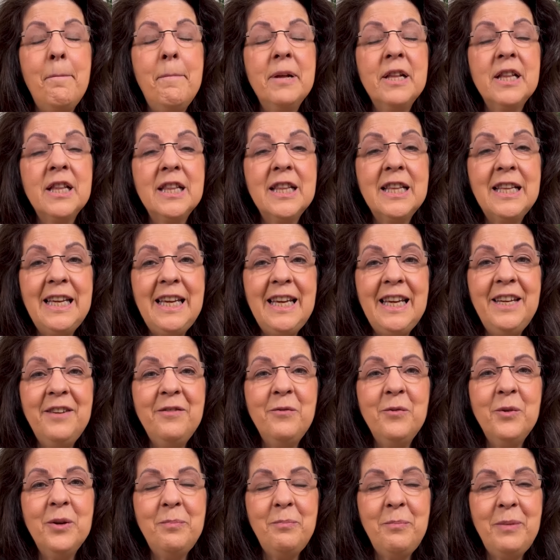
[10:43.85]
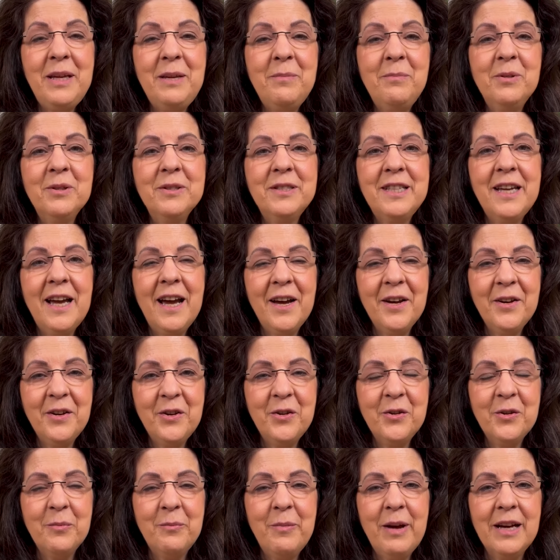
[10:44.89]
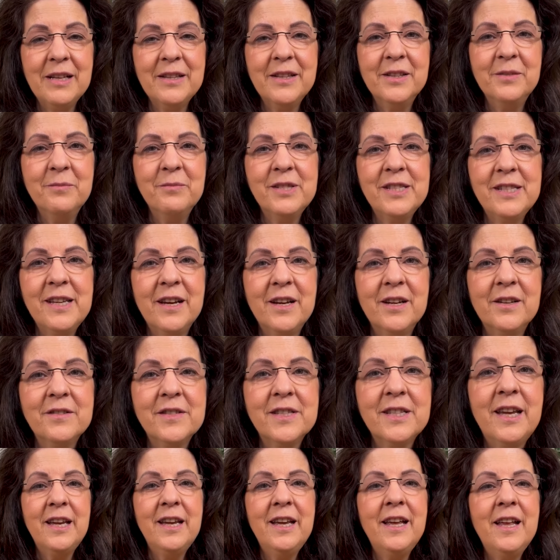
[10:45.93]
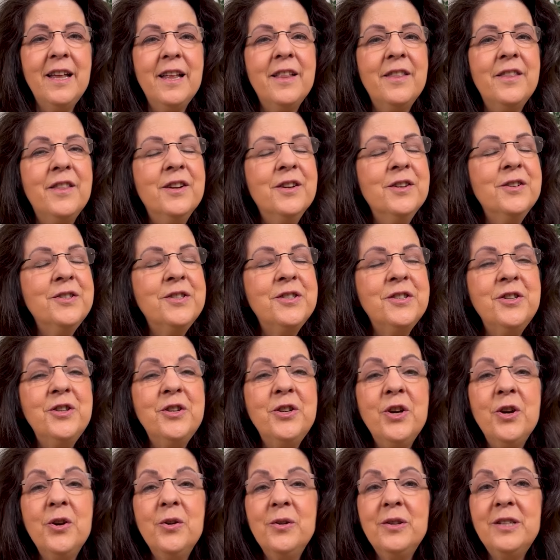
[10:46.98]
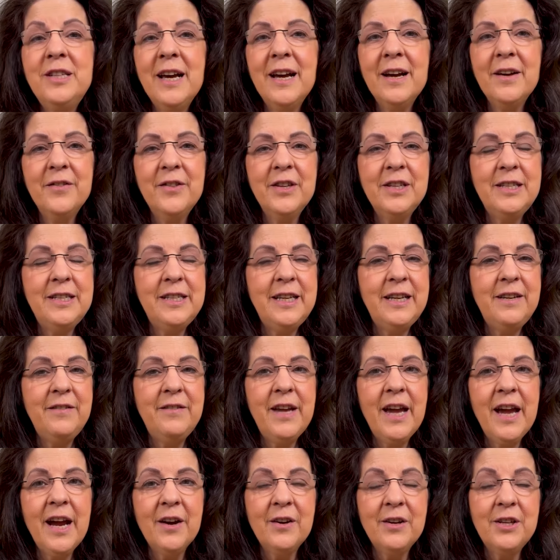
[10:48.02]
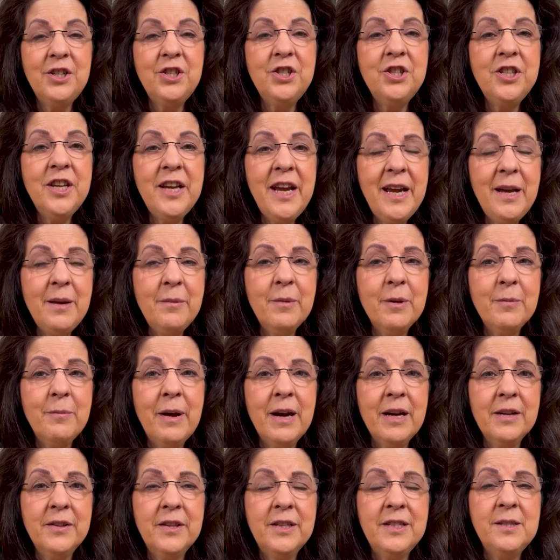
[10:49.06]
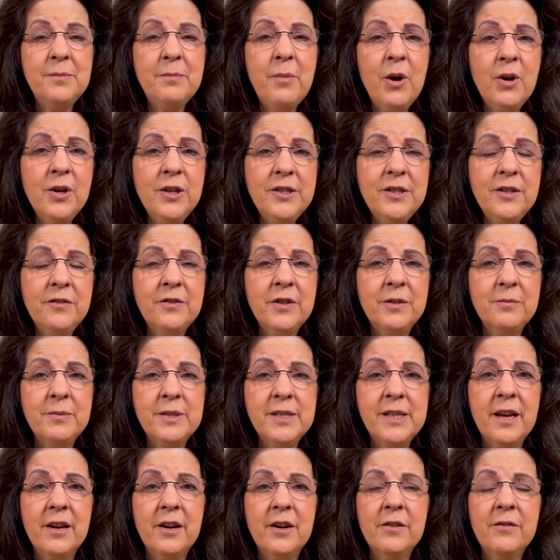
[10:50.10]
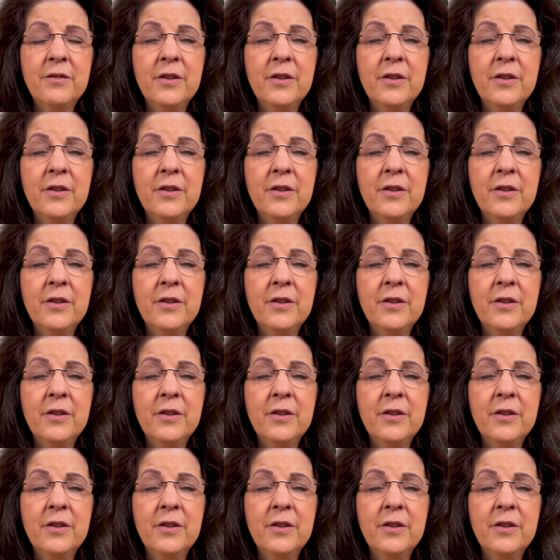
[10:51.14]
Believe what people tell you about themselves. There's no doubt that Dave carries shame about these parts of himself.